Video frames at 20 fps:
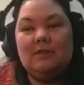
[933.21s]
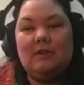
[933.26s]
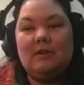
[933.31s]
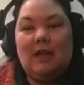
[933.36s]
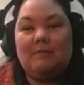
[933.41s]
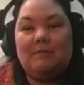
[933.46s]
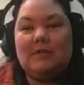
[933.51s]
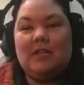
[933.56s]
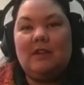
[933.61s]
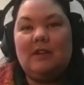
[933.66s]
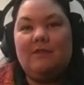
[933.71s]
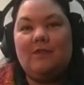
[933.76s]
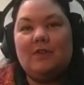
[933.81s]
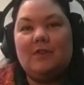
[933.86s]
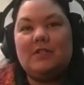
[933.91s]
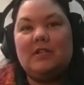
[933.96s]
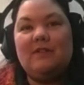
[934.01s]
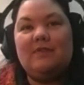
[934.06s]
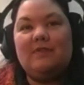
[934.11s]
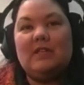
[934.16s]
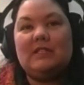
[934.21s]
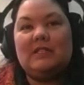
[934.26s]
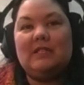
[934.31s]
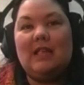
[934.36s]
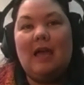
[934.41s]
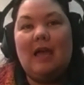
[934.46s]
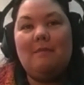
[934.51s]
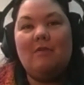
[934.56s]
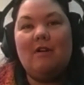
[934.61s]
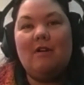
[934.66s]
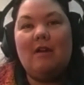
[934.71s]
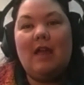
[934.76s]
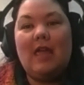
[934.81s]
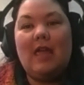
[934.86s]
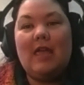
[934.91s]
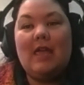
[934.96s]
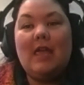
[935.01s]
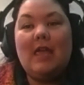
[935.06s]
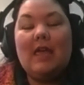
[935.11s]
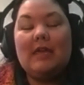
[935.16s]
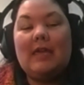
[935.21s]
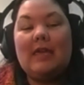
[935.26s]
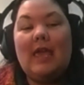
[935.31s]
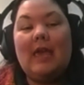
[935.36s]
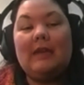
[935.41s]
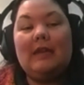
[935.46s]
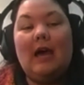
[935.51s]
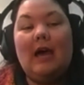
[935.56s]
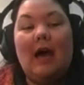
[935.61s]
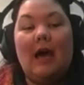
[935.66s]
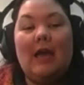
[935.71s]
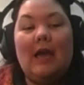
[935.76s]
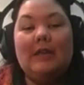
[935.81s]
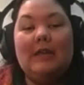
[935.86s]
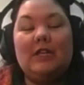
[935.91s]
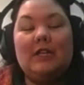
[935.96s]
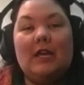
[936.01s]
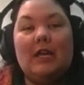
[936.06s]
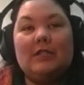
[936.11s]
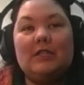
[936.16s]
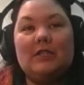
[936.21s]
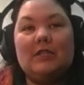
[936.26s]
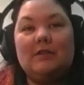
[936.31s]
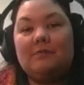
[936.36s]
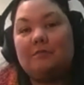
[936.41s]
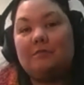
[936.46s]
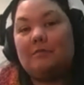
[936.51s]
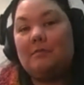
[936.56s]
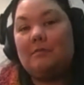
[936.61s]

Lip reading: there an updated version of this library? Can I just